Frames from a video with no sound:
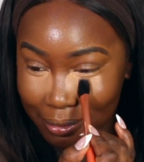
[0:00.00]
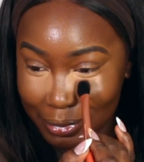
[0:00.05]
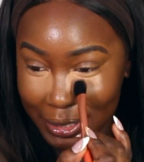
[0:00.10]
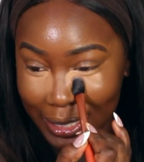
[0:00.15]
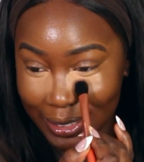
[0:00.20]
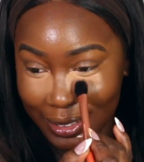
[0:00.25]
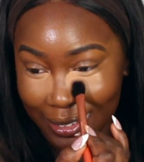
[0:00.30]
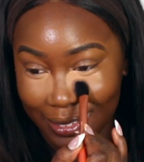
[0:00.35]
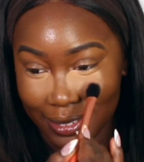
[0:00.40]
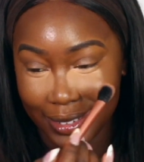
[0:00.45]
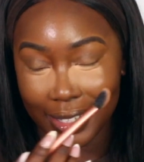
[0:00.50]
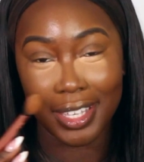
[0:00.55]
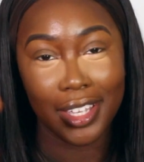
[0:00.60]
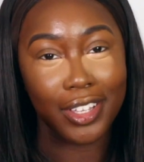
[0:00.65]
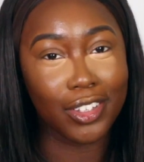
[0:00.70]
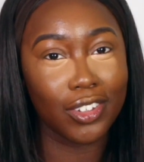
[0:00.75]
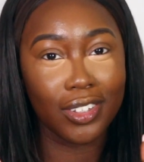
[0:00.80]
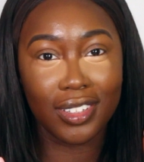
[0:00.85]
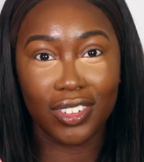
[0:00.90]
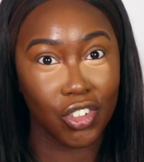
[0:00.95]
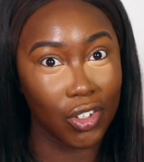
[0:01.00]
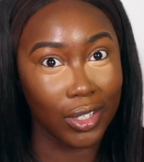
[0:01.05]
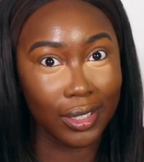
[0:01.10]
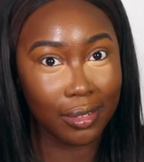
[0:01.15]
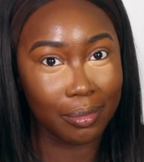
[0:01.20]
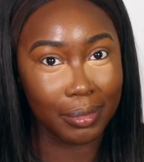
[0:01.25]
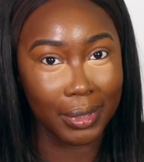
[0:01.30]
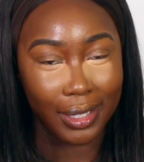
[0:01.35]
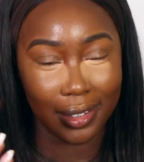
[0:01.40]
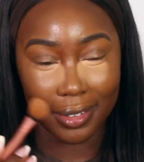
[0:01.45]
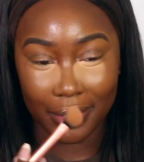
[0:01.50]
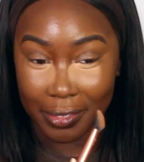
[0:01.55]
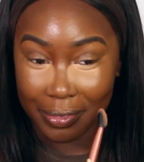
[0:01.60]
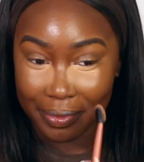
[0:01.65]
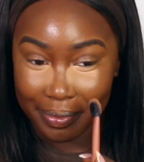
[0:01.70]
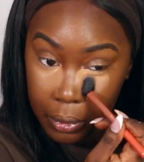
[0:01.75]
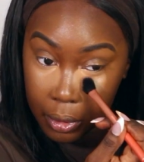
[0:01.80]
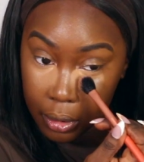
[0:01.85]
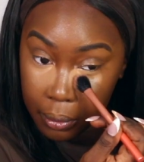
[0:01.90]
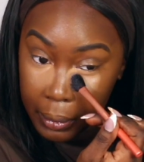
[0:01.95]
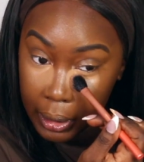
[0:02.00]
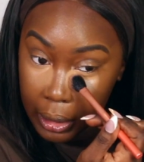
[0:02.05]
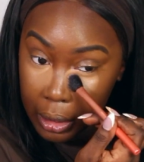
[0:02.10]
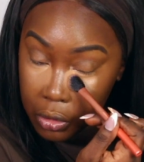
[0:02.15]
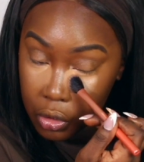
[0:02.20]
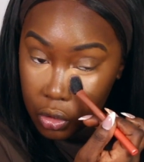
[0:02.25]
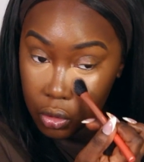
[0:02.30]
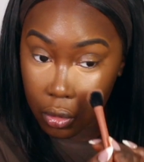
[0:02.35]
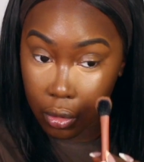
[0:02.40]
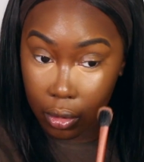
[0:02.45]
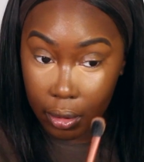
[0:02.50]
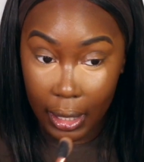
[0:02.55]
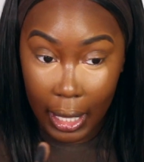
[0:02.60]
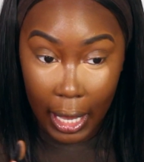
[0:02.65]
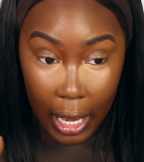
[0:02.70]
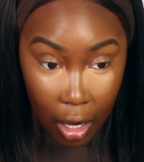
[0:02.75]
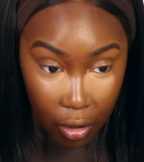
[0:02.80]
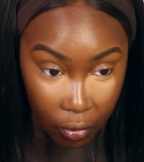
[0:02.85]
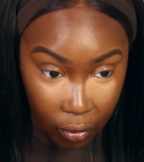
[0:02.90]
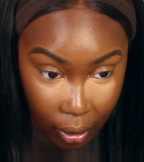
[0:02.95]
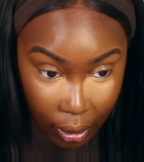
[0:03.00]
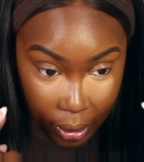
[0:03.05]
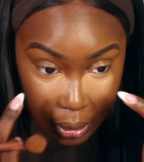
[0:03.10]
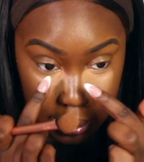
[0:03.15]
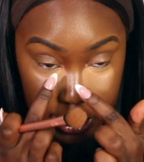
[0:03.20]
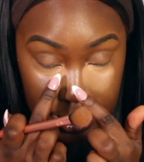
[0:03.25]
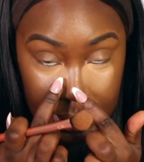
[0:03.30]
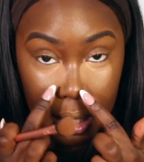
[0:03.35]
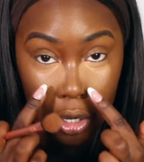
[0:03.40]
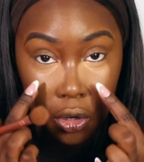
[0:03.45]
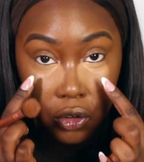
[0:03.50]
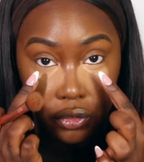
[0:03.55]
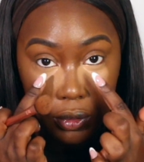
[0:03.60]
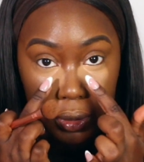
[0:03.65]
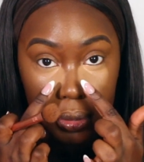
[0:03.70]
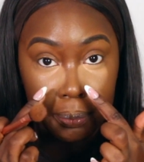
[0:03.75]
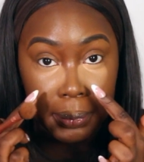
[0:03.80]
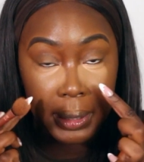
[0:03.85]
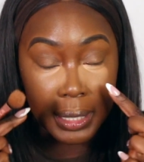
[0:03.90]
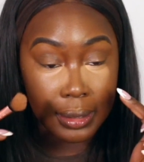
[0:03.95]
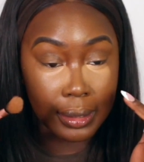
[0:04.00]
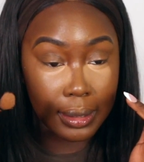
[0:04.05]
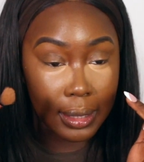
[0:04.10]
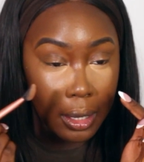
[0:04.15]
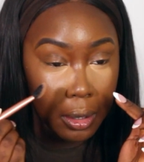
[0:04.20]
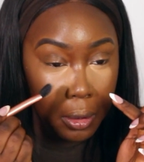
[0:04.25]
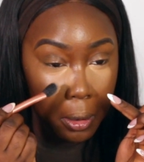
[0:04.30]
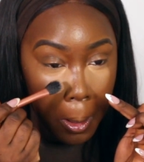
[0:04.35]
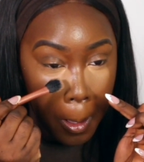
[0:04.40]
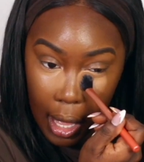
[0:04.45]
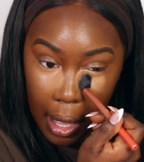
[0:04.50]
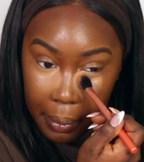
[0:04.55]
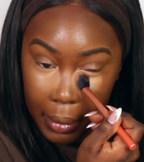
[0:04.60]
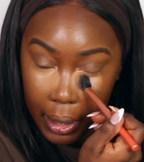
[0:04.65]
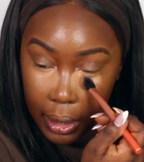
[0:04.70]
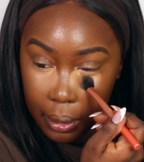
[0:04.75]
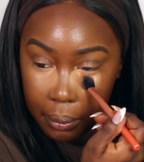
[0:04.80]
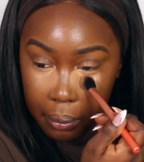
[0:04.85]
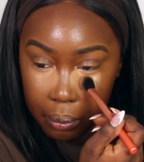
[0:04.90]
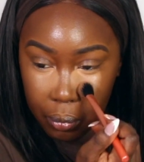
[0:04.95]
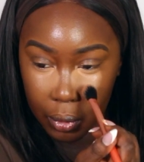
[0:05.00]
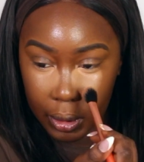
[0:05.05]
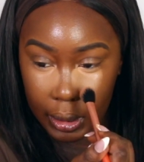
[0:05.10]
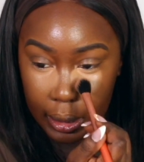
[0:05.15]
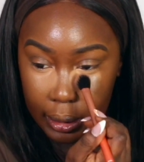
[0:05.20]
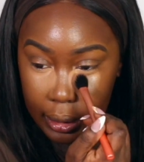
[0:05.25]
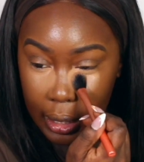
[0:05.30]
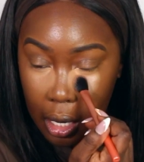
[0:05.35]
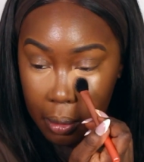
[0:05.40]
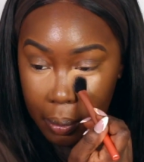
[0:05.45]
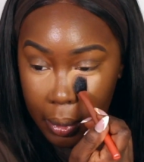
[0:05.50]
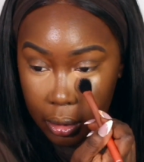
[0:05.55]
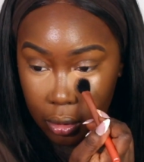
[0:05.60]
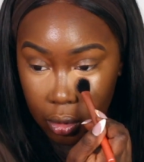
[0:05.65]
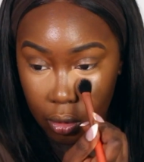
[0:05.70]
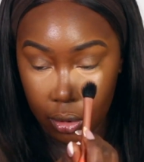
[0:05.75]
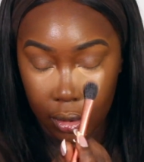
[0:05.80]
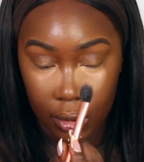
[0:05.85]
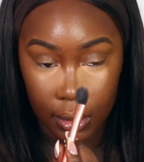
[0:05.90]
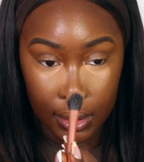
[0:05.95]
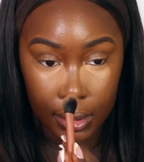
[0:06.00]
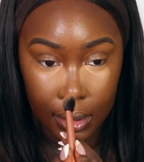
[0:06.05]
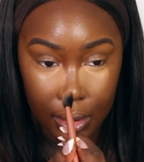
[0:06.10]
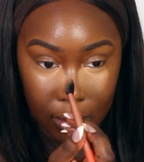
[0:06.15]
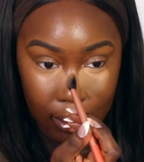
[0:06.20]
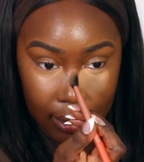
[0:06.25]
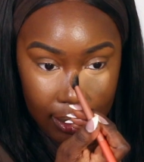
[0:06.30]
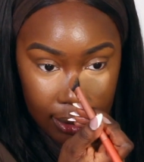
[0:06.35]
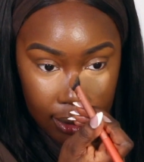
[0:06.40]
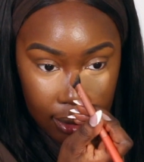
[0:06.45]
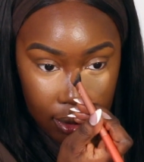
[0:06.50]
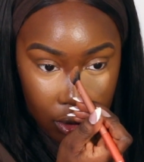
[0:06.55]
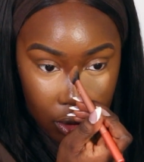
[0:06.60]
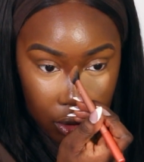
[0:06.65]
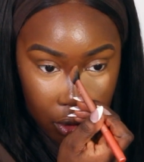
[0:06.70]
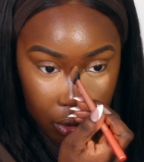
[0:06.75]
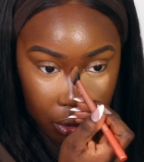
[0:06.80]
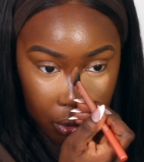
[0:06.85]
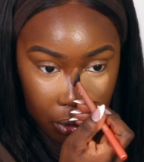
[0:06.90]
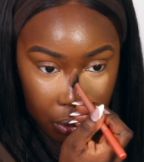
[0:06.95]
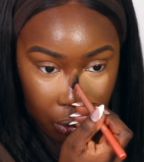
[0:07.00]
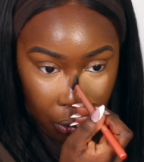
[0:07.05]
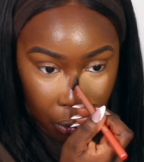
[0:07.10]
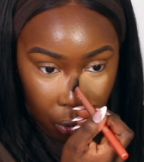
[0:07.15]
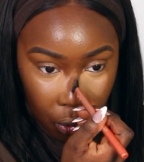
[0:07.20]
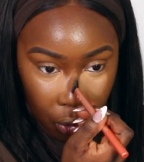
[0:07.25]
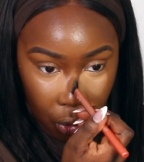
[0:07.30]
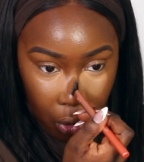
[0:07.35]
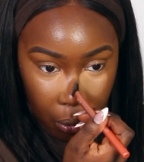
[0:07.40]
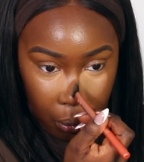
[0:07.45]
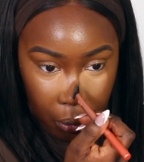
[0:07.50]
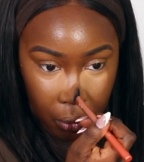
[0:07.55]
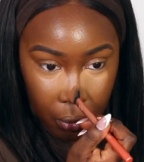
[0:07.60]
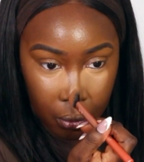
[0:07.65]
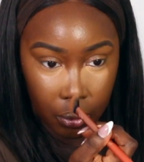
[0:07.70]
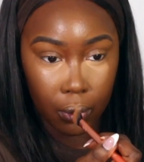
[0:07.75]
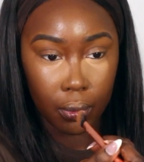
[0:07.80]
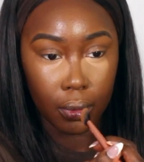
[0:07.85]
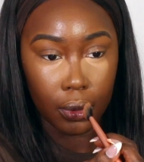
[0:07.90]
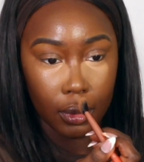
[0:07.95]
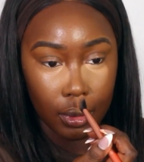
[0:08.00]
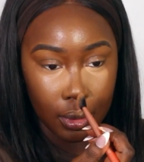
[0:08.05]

Please, just trust me. I'm just making sure the area itself is blended out. I might bring it down my nose just to look normal.